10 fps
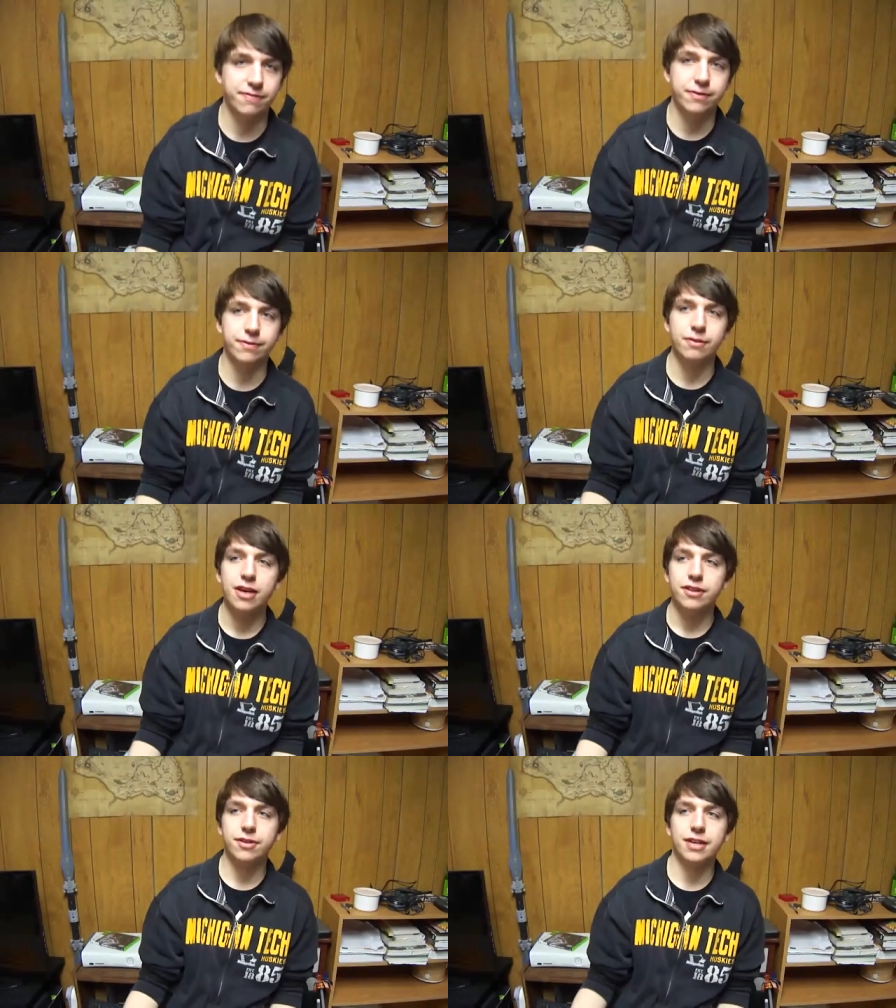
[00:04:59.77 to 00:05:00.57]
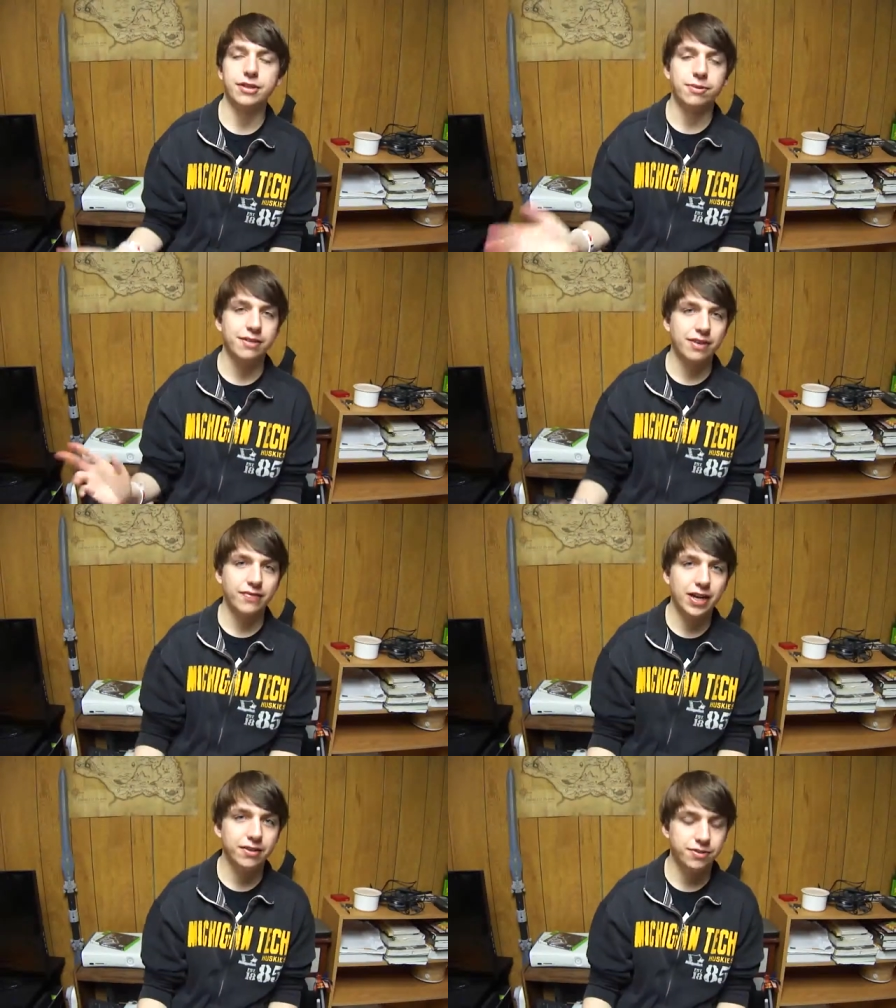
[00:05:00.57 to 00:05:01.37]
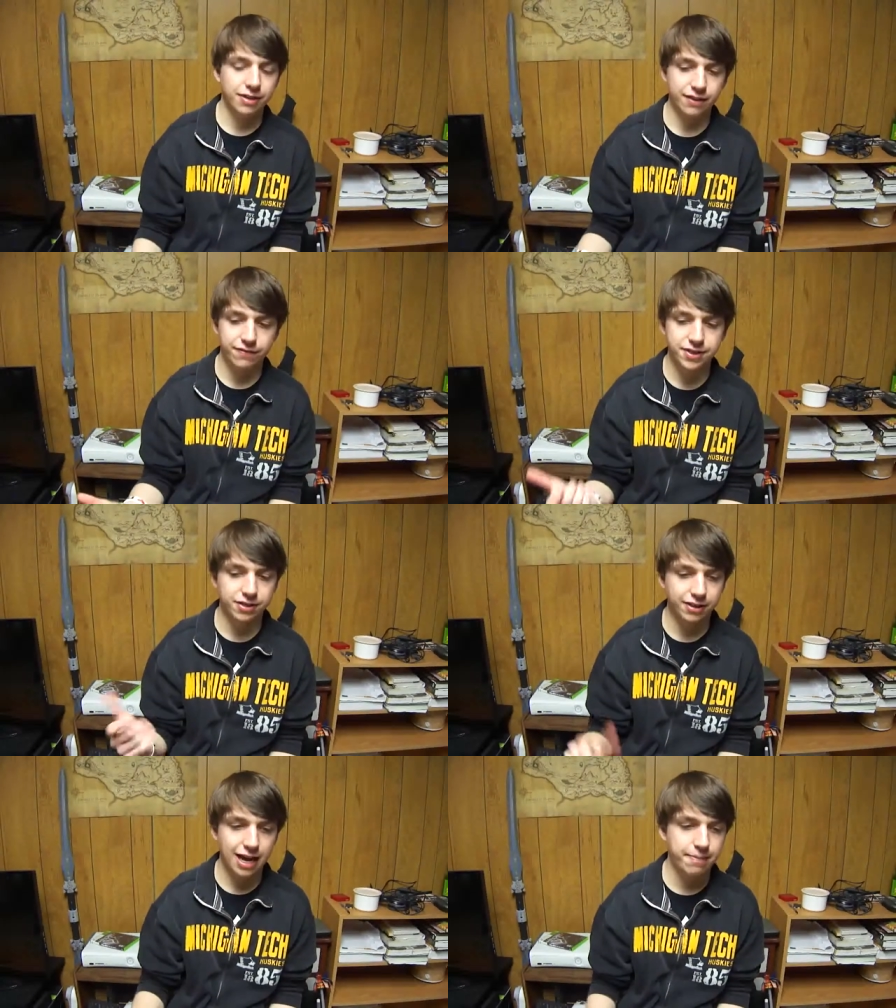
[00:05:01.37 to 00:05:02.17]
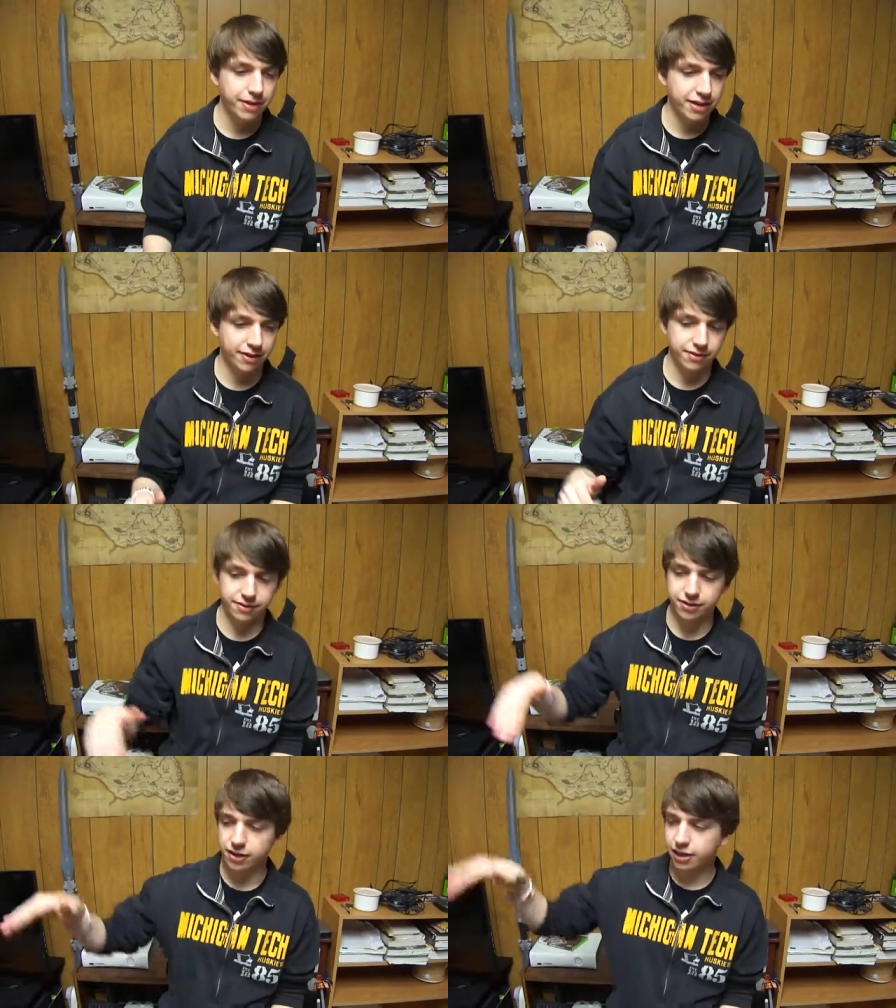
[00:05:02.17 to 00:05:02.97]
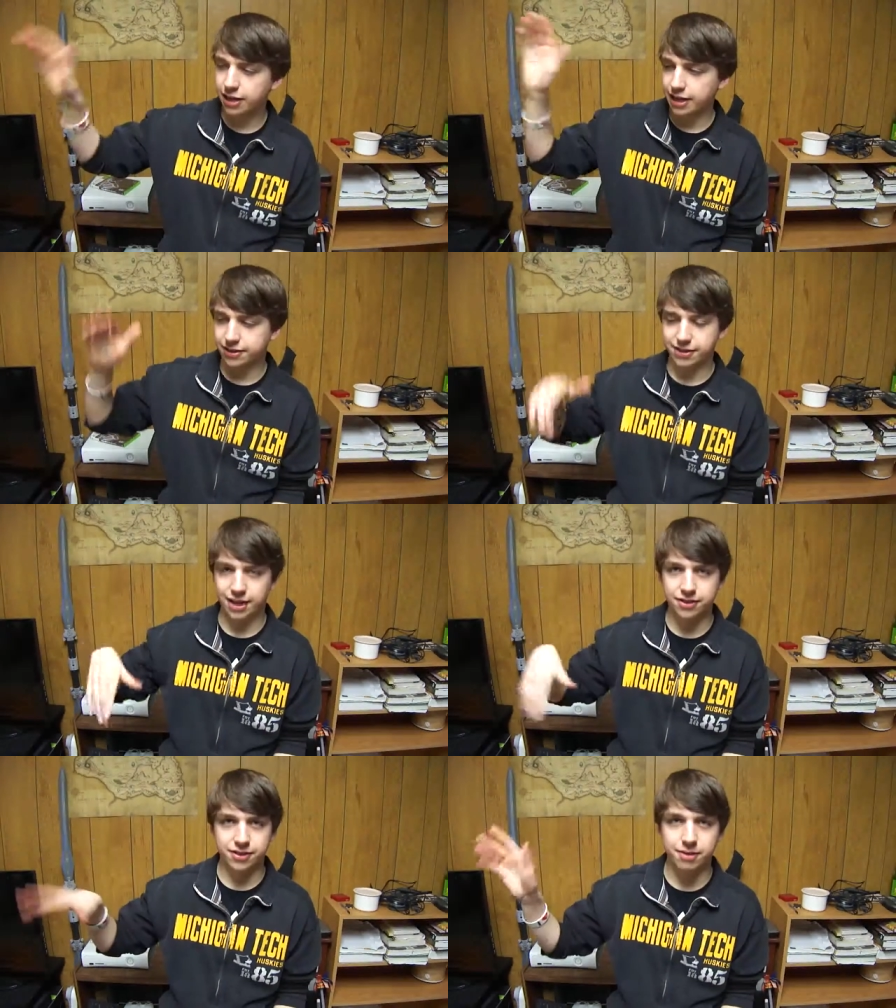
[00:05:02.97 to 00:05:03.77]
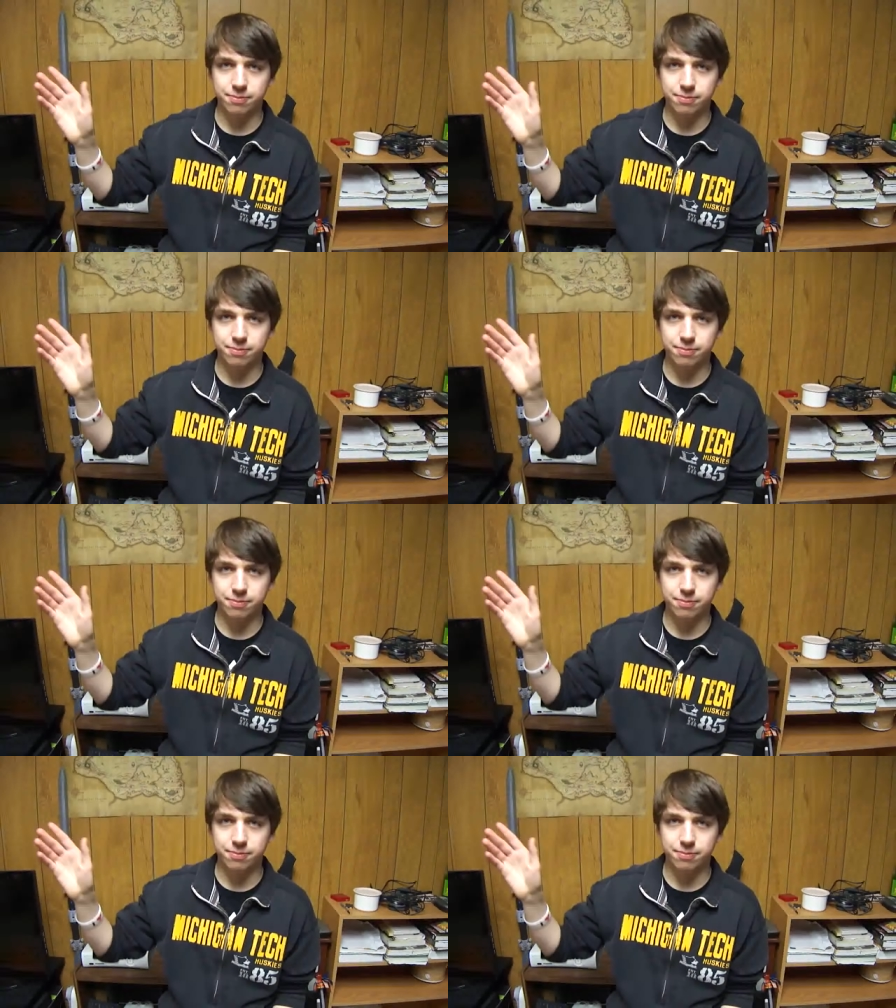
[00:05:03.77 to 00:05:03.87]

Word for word: If you donate $25, you get a physical copy, and there's it scales